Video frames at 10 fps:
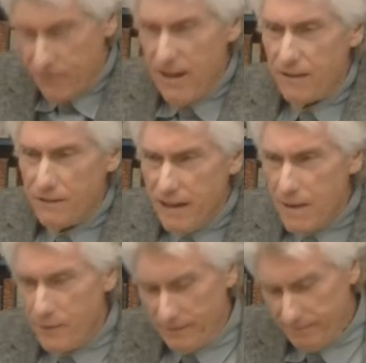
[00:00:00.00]
Free
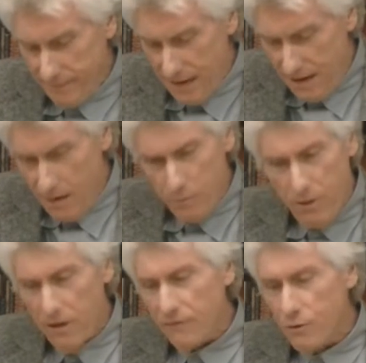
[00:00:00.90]
entertainment,
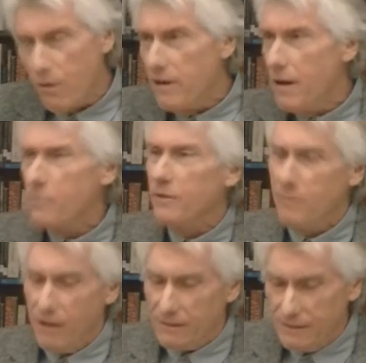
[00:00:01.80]
part of growing up
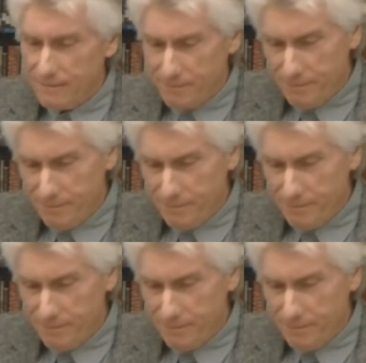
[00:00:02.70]
in Milton.